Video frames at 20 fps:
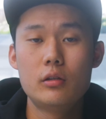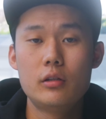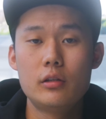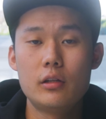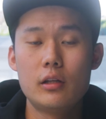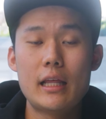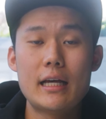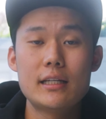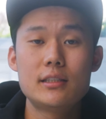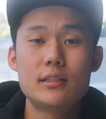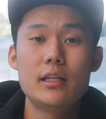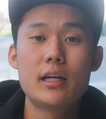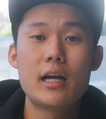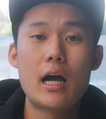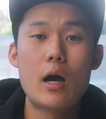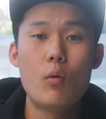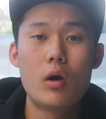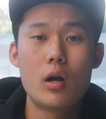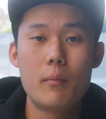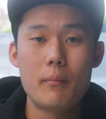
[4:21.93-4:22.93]
The last thing
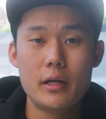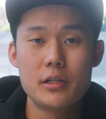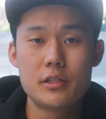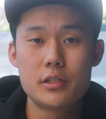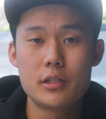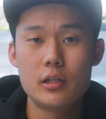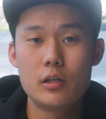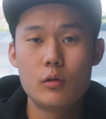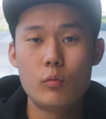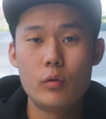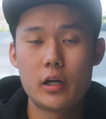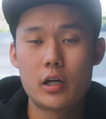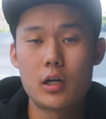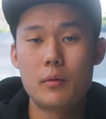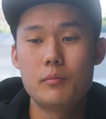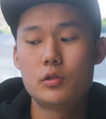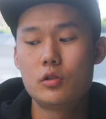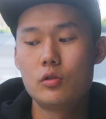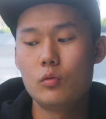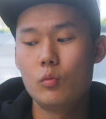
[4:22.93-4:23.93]
I want to mention when it
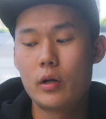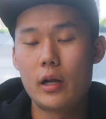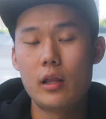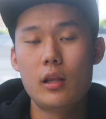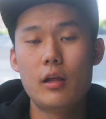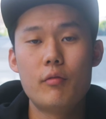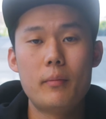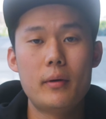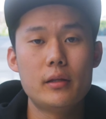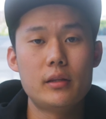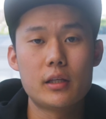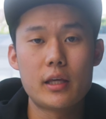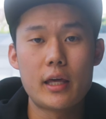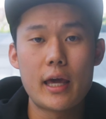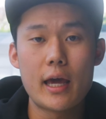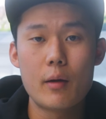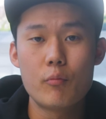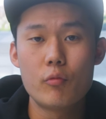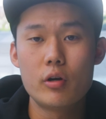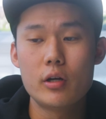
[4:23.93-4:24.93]
comes to what I love about the
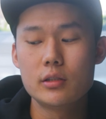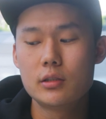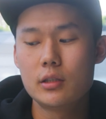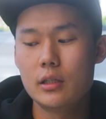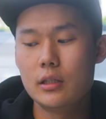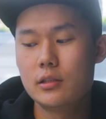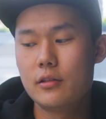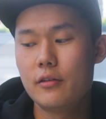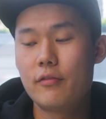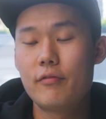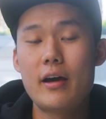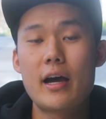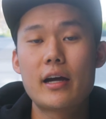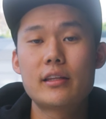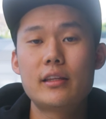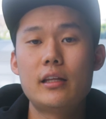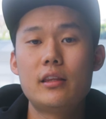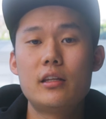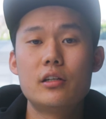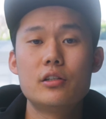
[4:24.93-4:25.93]
cameras is the fact
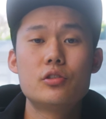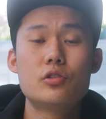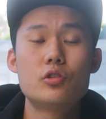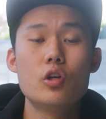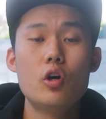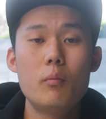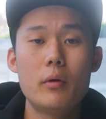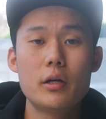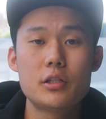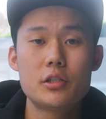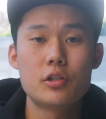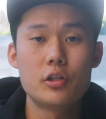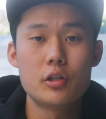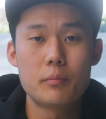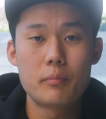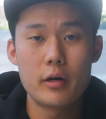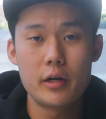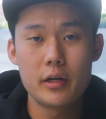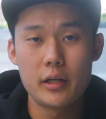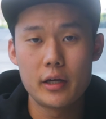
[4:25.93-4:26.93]
that there's so much
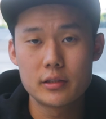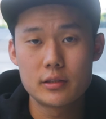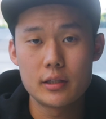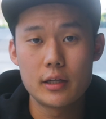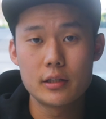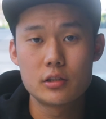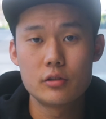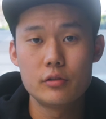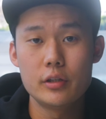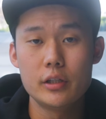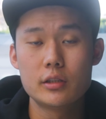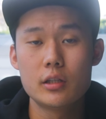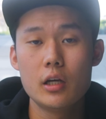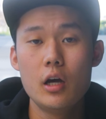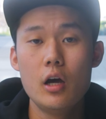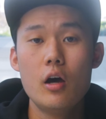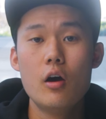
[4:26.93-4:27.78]
third-party accessories